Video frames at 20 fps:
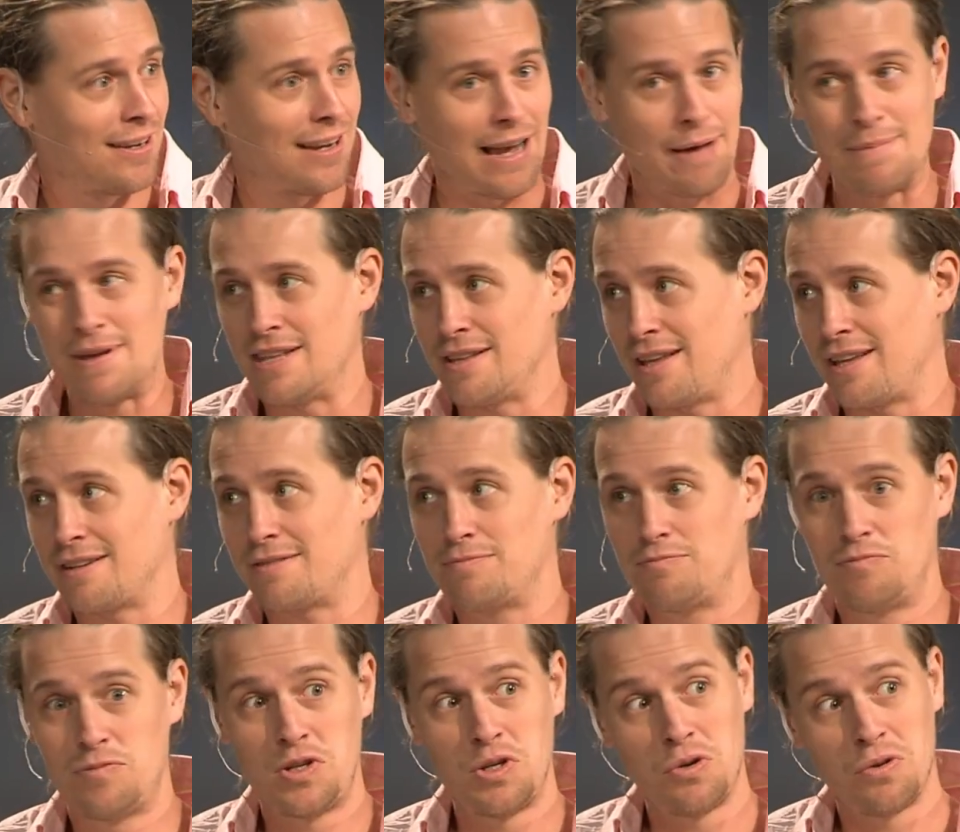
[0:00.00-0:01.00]
I mean,
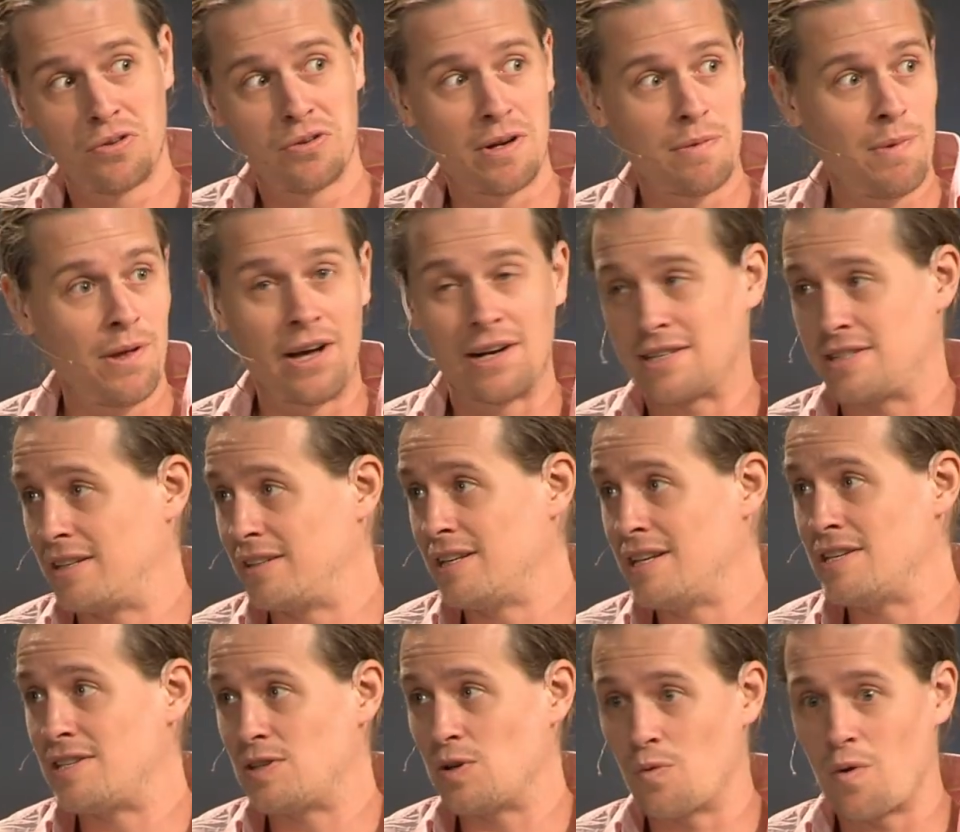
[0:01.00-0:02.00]
like, 2 or 3 blocks at
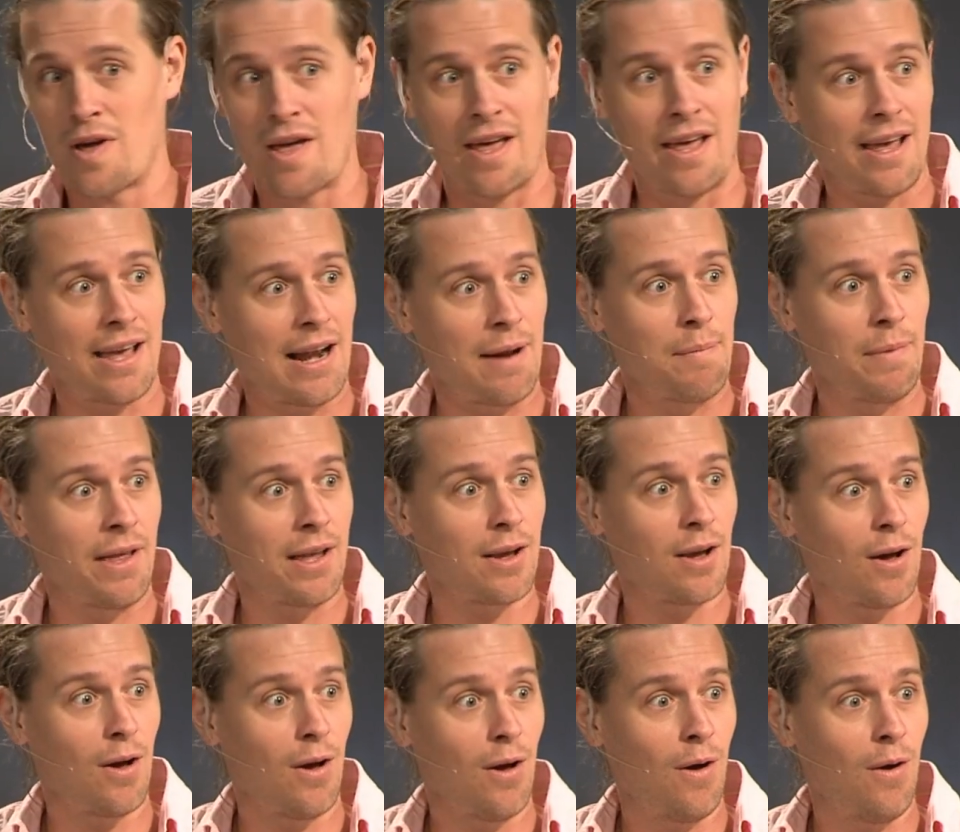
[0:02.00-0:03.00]
least away. And I'm like,
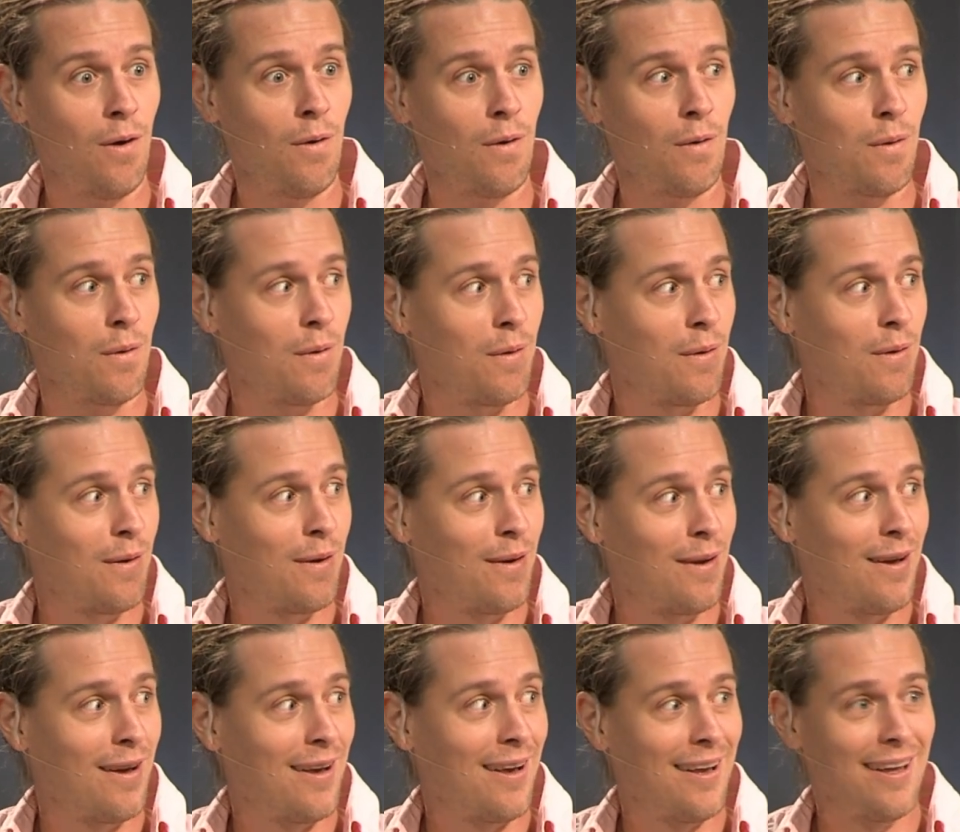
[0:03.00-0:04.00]
"Oh,
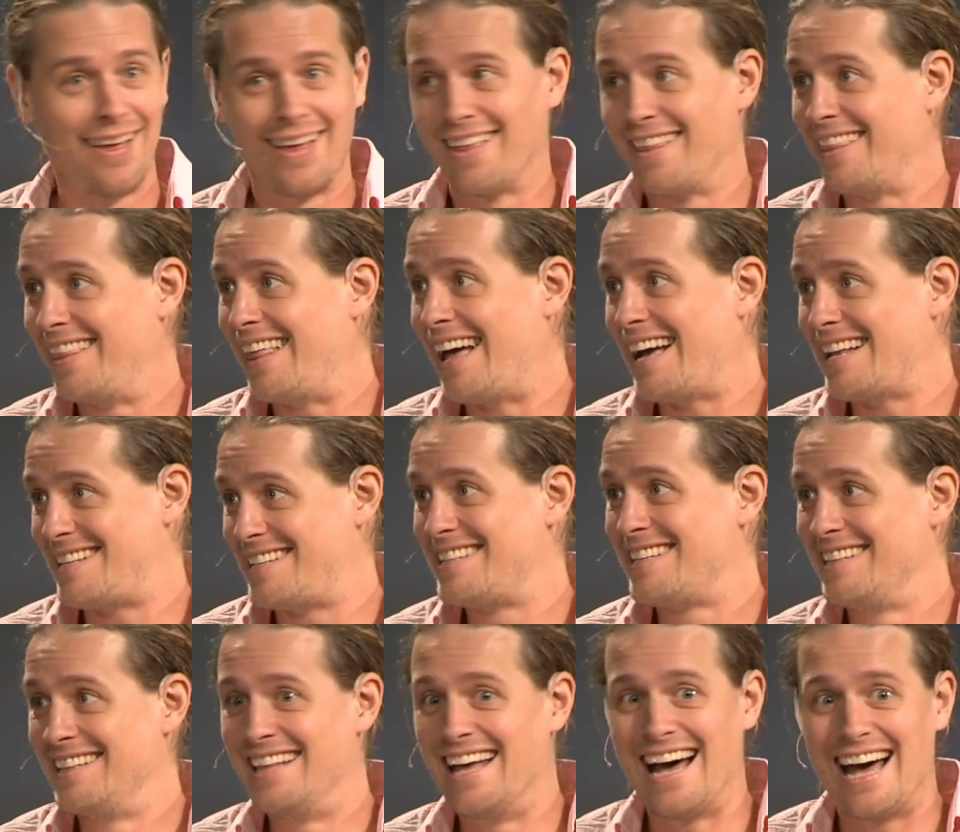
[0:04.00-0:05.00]

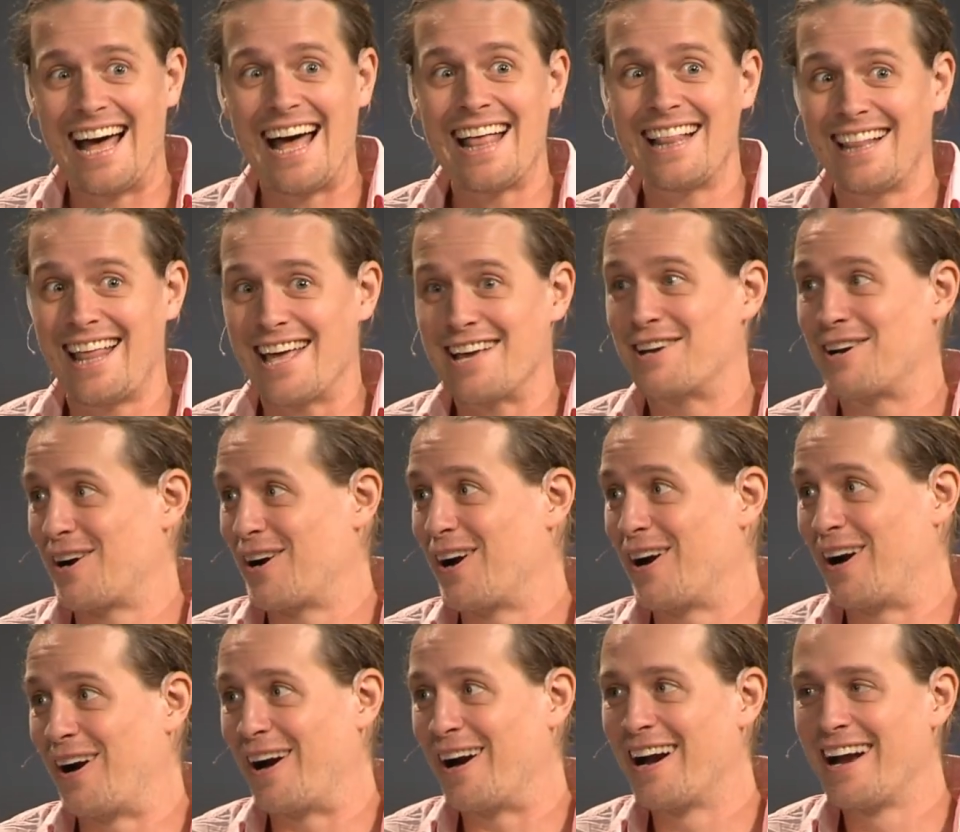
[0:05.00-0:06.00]
I like
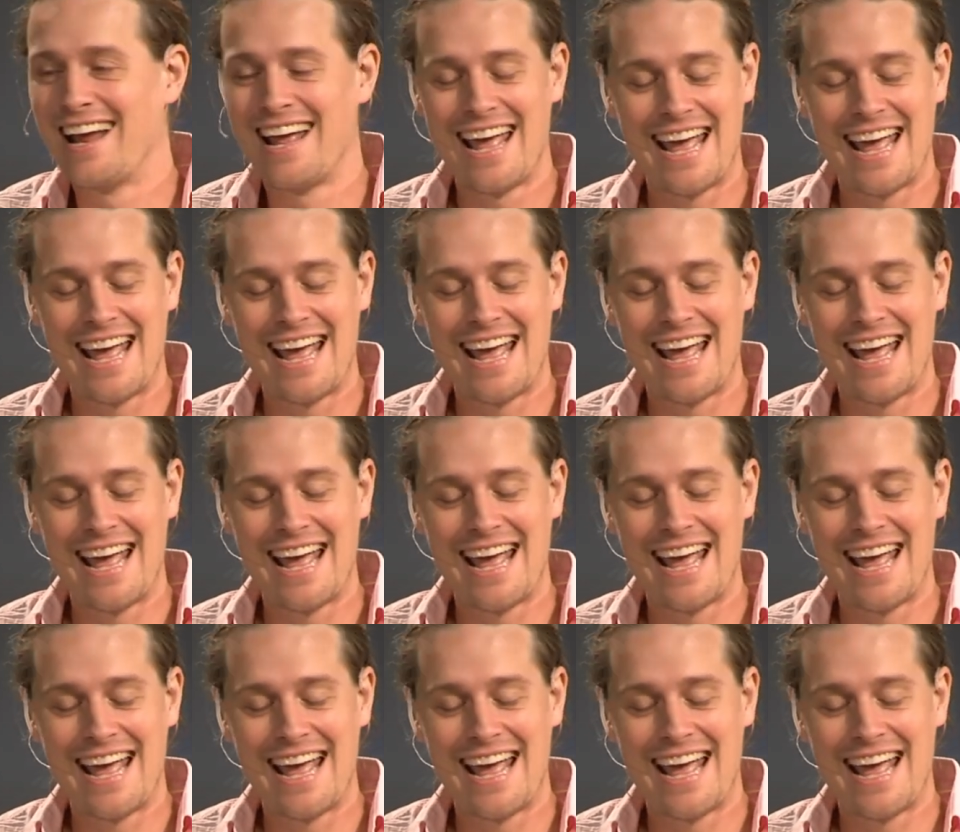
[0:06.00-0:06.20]
her."